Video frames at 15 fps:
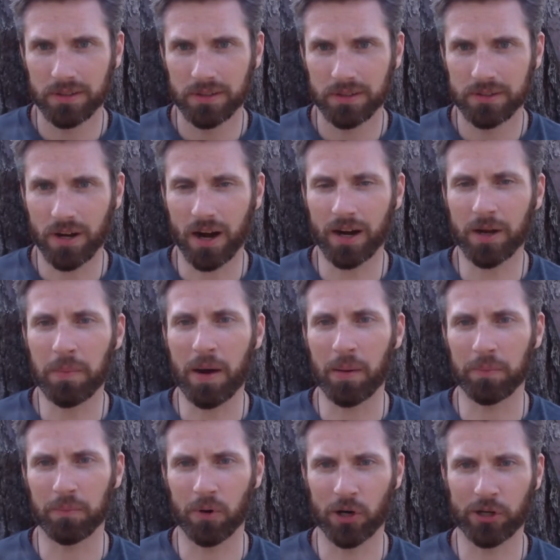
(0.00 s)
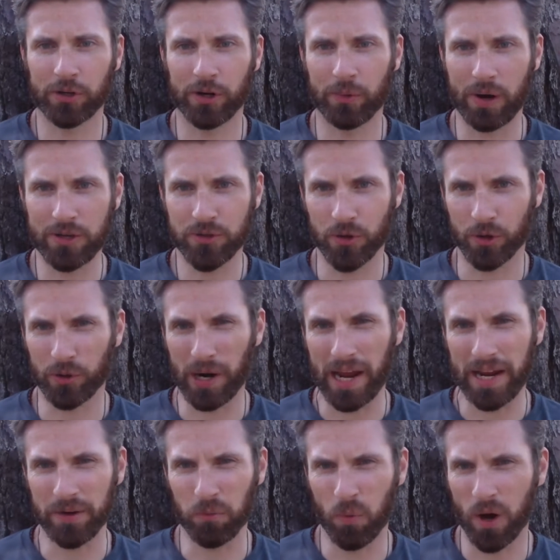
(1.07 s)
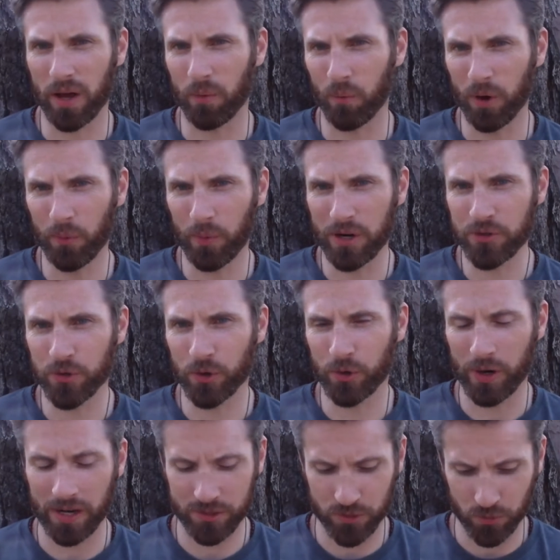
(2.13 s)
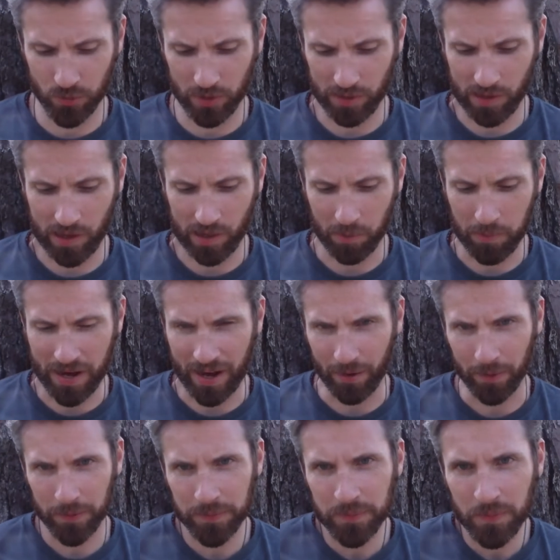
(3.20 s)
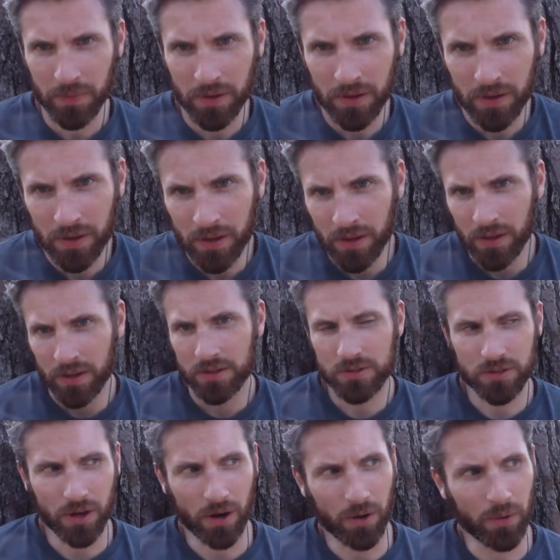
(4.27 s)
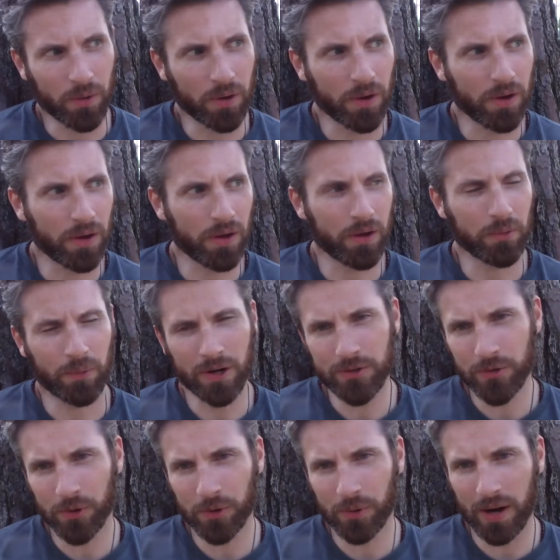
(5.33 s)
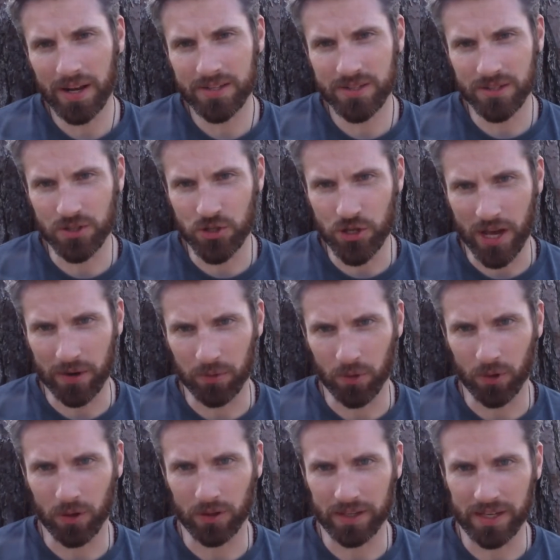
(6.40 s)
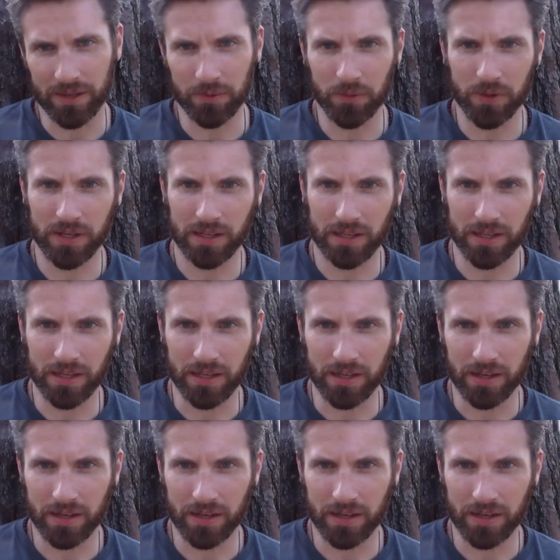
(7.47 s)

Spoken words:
talk about Mercury Retrograde and what retrogrades are really all about. So retrogrades in general get really